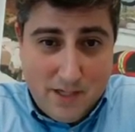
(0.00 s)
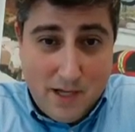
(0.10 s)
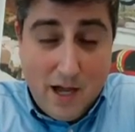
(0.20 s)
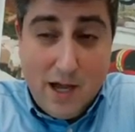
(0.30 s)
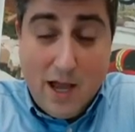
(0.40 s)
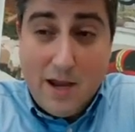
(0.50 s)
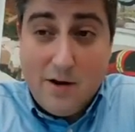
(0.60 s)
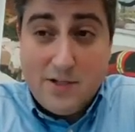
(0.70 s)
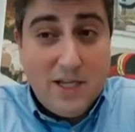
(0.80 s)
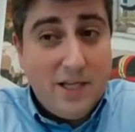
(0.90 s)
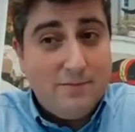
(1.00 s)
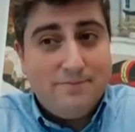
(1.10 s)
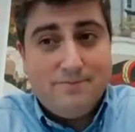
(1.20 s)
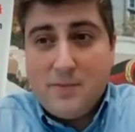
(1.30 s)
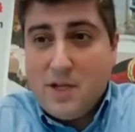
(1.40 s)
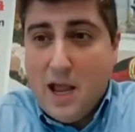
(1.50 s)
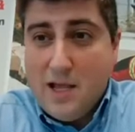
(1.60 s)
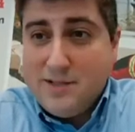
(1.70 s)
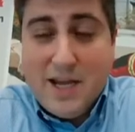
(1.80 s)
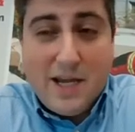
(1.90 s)
Uh, and our team has
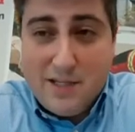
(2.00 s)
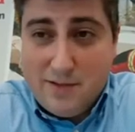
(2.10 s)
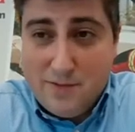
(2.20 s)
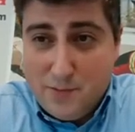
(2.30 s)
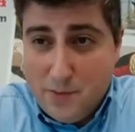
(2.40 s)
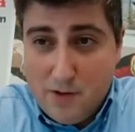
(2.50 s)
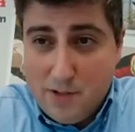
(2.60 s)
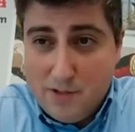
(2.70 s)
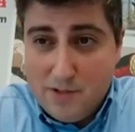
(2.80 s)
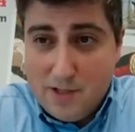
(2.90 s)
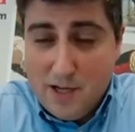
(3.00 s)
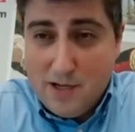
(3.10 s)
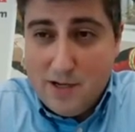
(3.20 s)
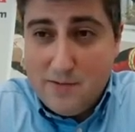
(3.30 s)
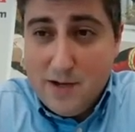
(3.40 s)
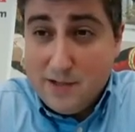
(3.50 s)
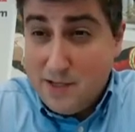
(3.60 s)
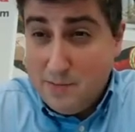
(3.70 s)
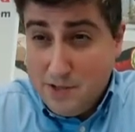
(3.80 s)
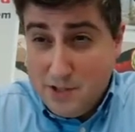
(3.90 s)
decades of experience in advanced
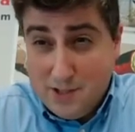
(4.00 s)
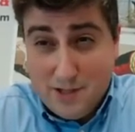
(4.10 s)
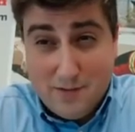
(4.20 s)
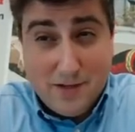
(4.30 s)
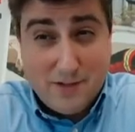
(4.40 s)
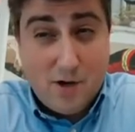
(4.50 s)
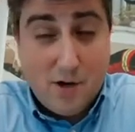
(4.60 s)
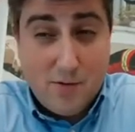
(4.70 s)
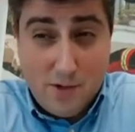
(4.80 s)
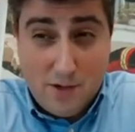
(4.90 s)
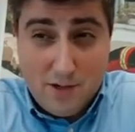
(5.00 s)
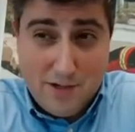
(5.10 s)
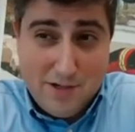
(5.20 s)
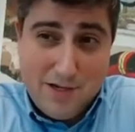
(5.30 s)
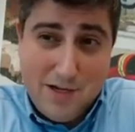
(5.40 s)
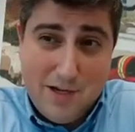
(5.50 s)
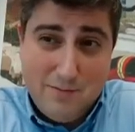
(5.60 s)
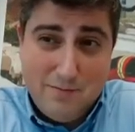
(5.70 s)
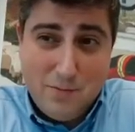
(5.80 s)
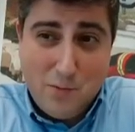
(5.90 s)
imaging, advanced hardware,
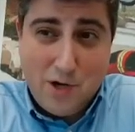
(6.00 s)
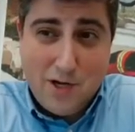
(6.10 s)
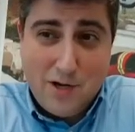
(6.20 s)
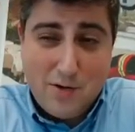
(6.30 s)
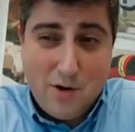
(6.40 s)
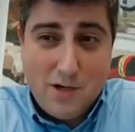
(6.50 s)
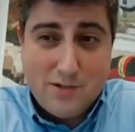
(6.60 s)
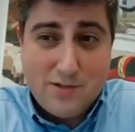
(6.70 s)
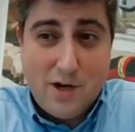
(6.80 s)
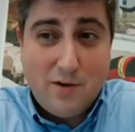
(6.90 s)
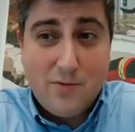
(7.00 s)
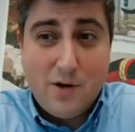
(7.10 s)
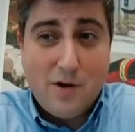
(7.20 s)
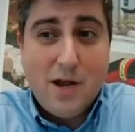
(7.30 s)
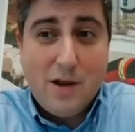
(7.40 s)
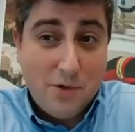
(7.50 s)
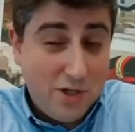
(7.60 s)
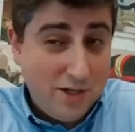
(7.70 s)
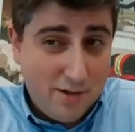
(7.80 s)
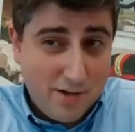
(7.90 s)
um, working across software and
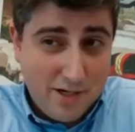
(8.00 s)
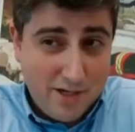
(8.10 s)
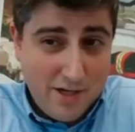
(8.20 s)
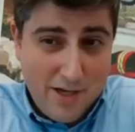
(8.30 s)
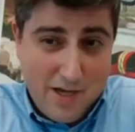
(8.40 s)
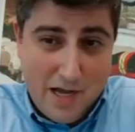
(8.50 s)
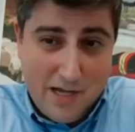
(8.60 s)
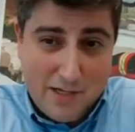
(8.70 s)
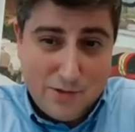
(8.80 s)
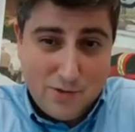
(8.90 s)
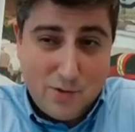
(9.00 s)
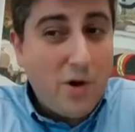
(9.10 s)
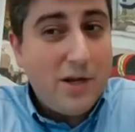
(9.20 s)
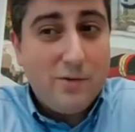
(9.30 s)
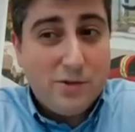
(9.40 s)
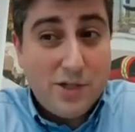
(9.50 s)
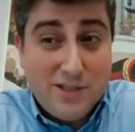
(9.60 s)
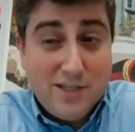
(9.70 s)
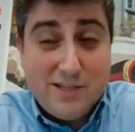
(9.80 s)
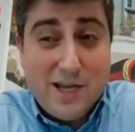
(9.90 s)
machine learning uh, so quite just
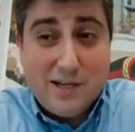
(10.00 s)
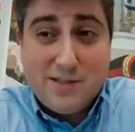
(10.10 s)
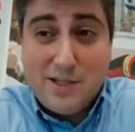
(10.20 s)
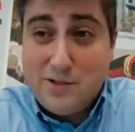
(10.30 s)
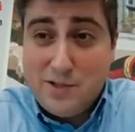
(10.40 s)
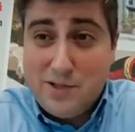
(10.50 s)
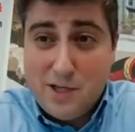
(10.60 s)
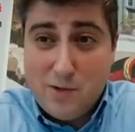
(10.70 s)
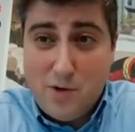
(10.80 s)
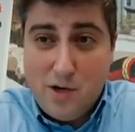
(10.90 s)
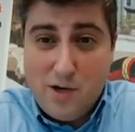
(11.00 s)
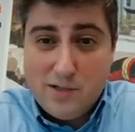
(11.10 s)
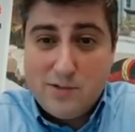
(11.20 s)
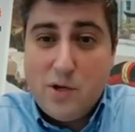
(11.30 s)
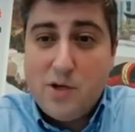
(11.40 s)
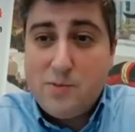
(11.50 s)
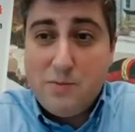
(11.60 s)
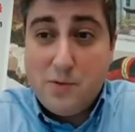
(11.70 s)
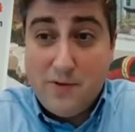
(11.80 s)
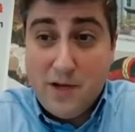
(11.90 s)
the exact skill set that you'd want, as well as
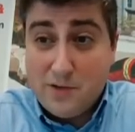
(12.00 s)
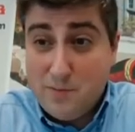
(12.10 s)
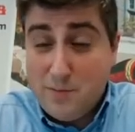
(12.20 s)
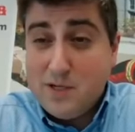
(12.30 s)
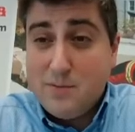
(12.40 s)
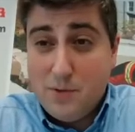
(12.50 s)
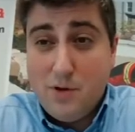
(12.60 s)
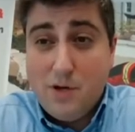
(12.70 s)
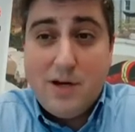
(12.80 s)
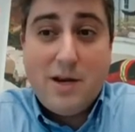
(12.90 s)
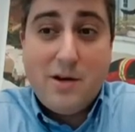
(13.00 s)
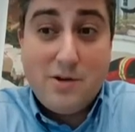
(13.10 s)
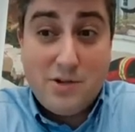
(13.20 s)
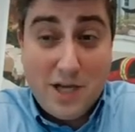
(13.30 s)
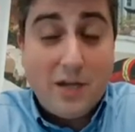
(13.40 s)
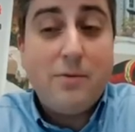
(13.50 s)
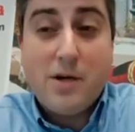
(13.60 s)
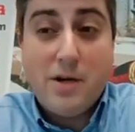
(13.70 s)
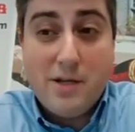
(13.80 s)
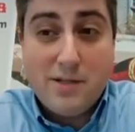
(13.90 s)
people who've actually been deployed and understand what
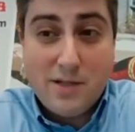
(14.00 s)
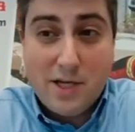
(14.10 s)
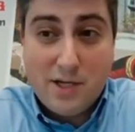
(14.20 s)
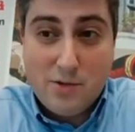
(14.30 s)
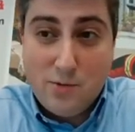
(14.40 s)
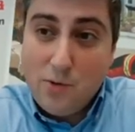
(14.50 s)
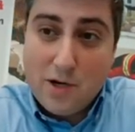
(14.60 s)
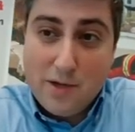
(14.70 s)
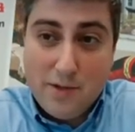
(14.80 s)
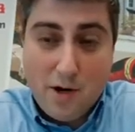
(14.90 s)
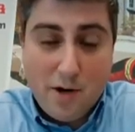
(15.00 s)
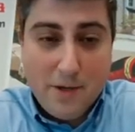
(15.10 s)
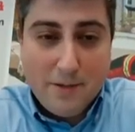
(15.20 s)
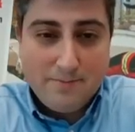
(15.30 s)
it is like to work in the army.